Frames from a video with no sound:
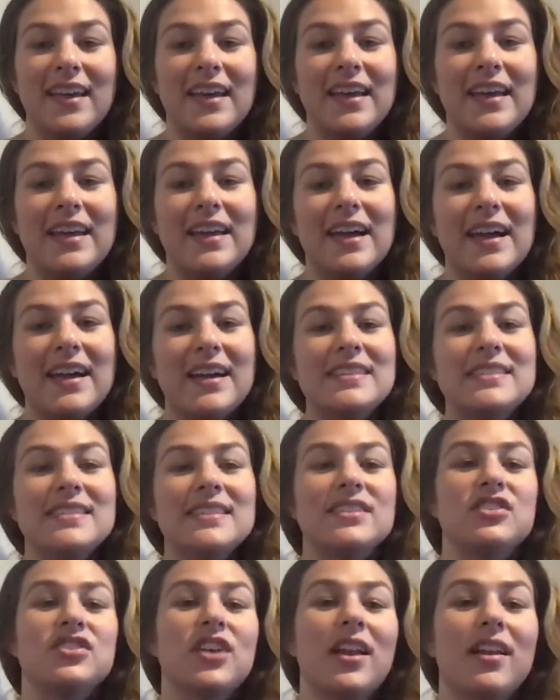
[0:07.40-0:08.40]
Hey guys,
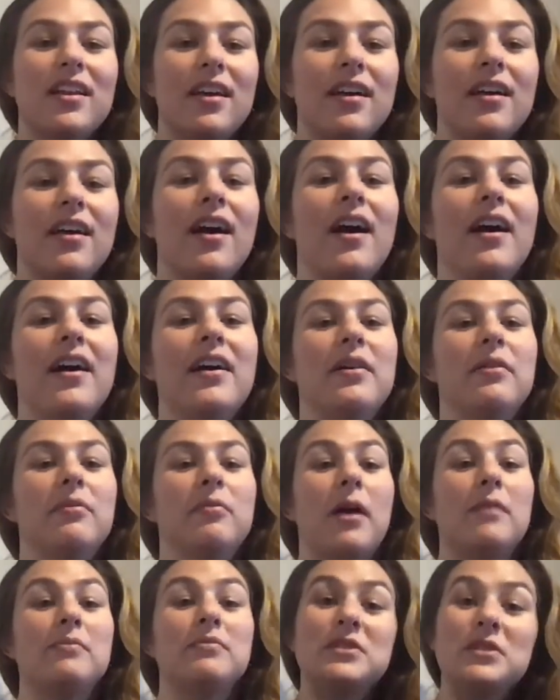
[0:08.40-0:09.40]
it's Jenna.
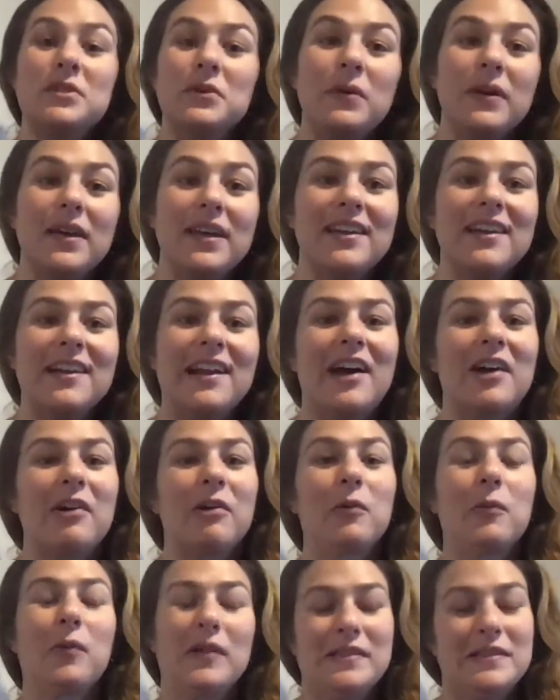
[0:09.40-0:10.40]
I'm doing
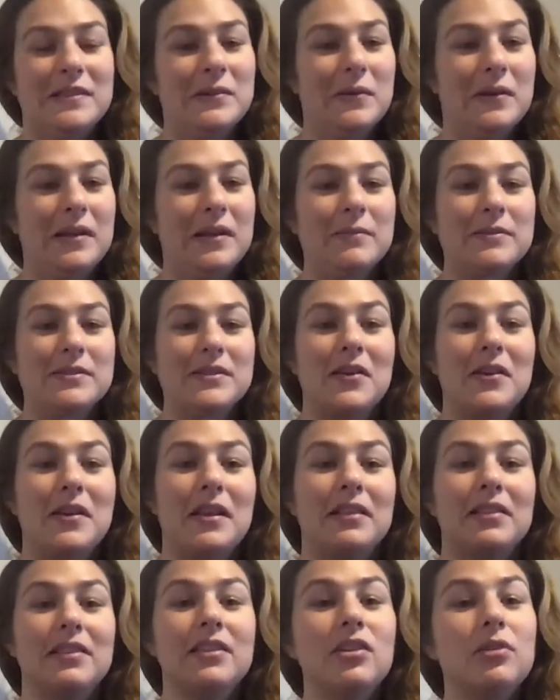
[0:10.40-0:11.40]
our What's New on Amazon
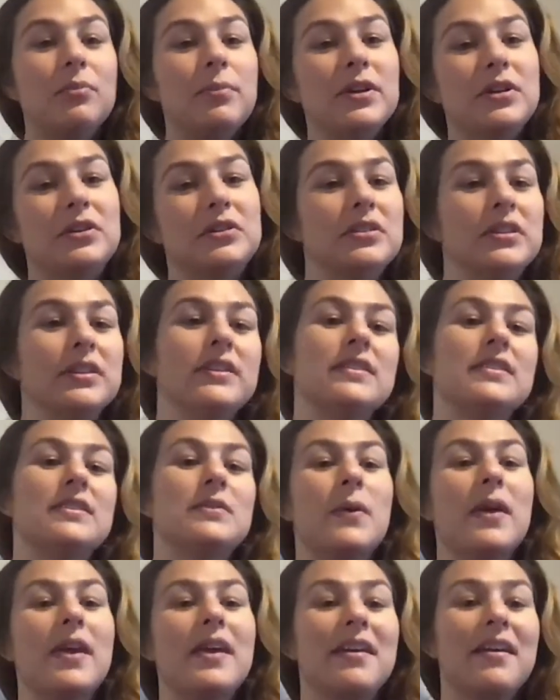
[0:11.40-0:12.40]
a little bit early this
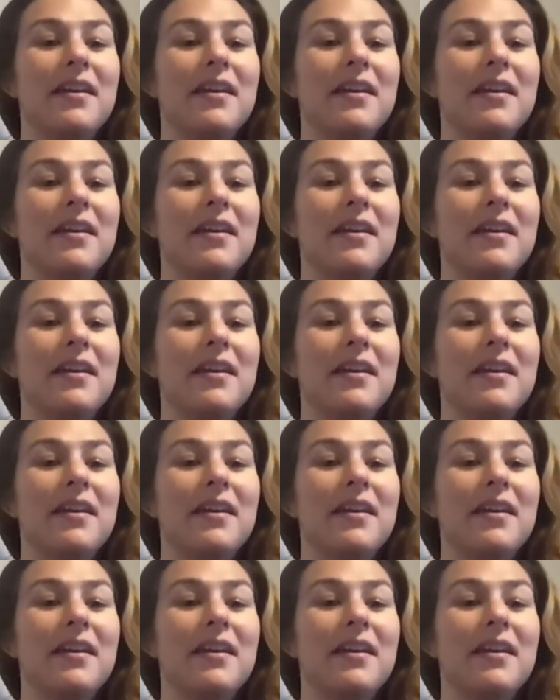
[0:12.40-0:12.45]
week,